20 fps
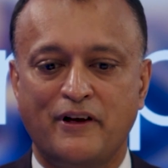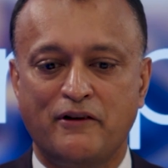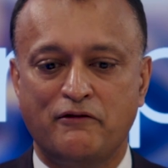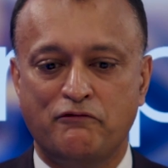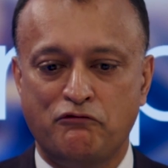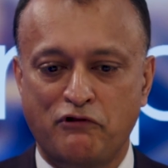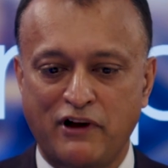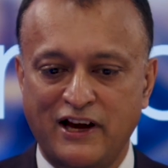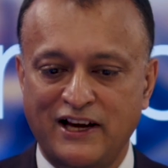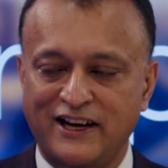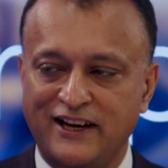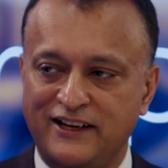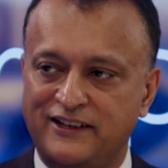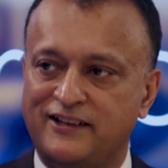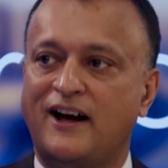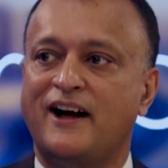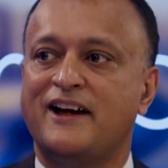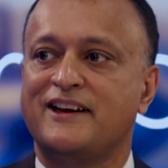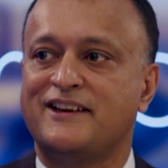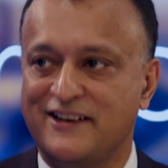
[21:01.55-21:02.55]
really
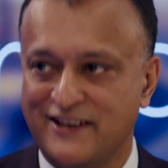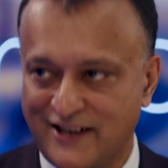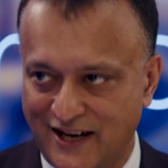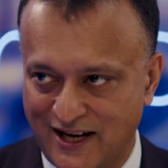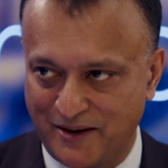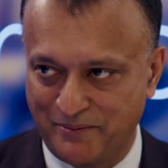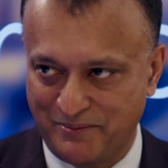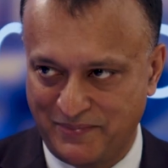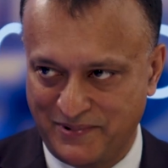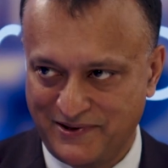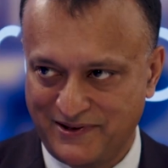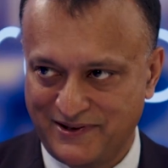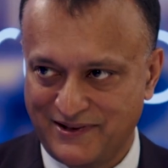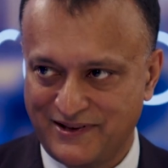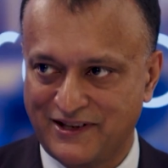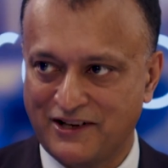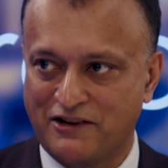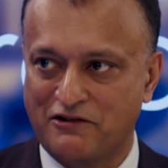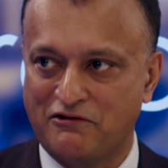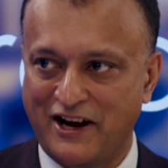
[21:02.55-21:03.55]
tightened up
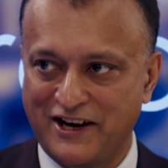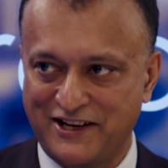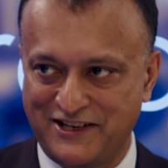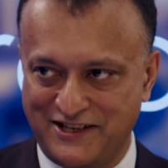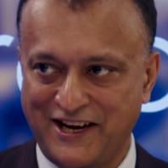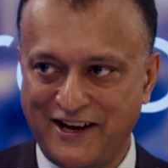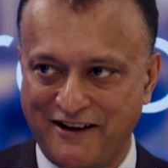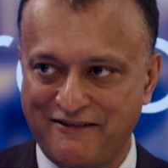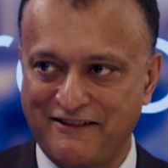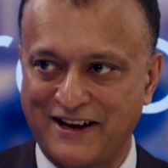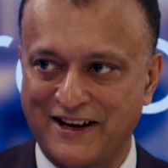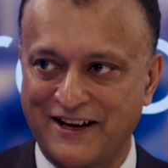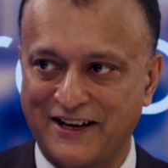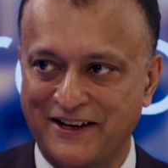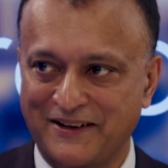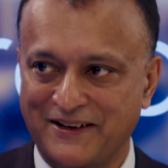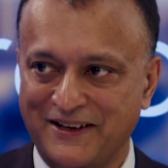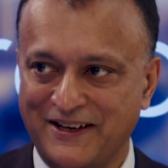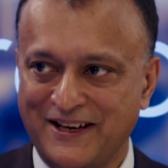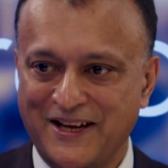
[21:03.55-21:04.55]
the criteria
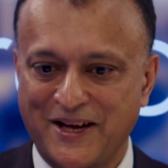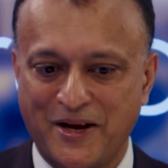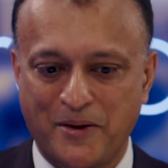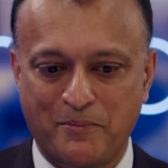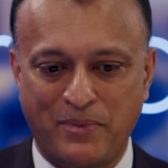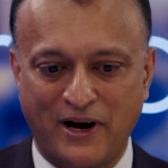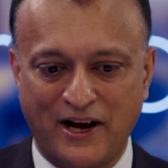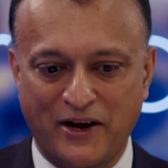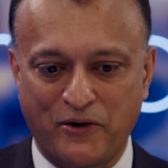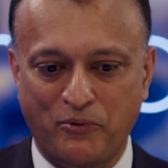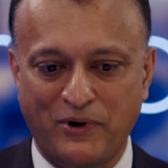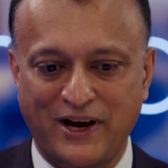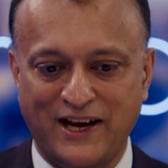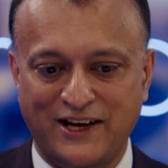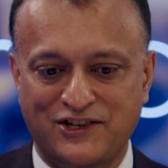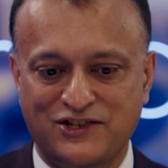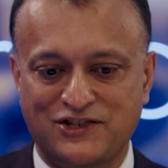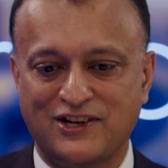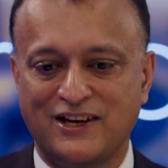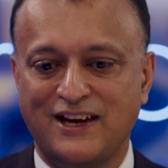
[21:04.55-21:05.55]
by
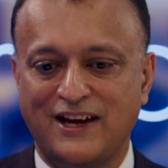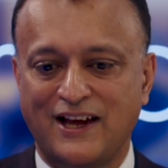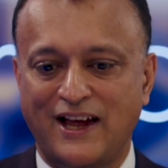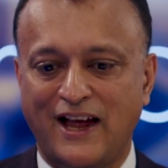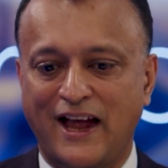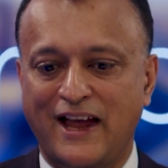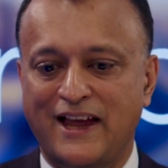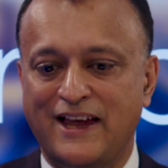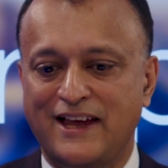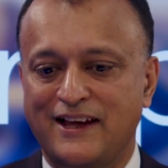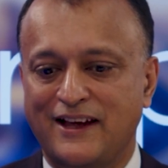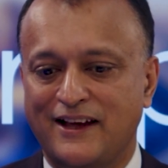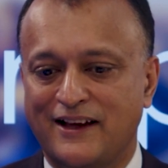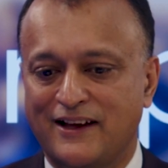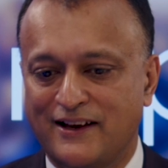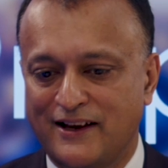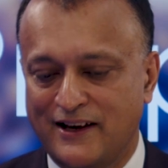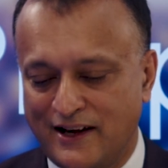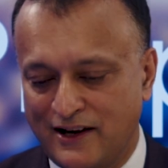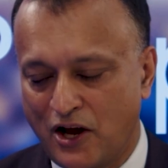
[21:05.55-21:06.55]
which a
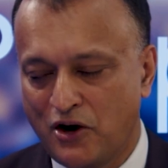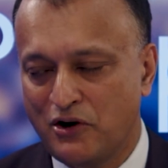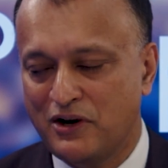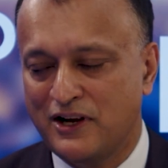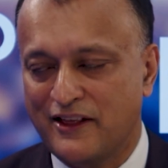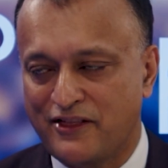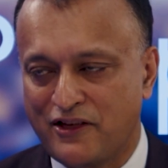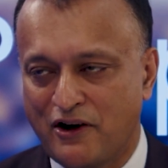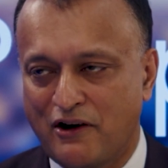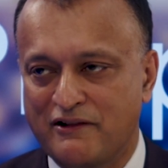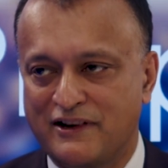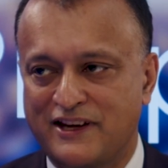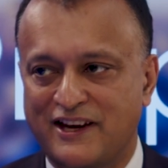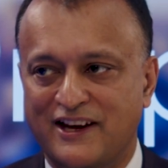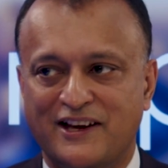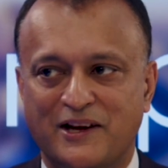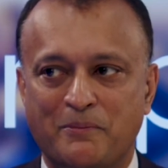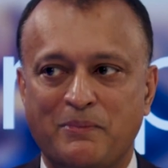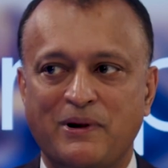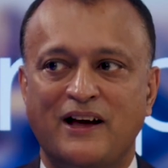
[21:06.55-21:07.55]
local authority
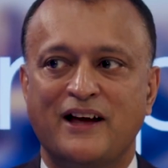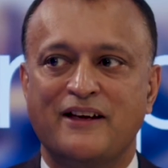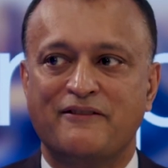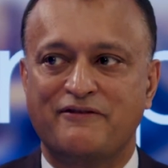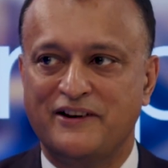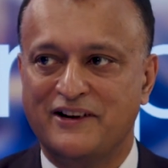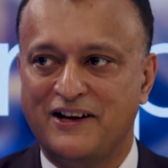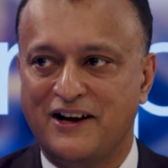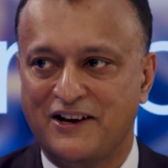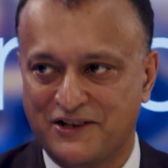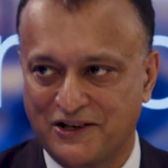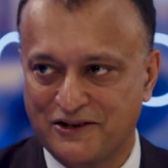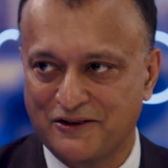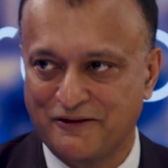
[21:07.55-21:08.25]
can apply for an Article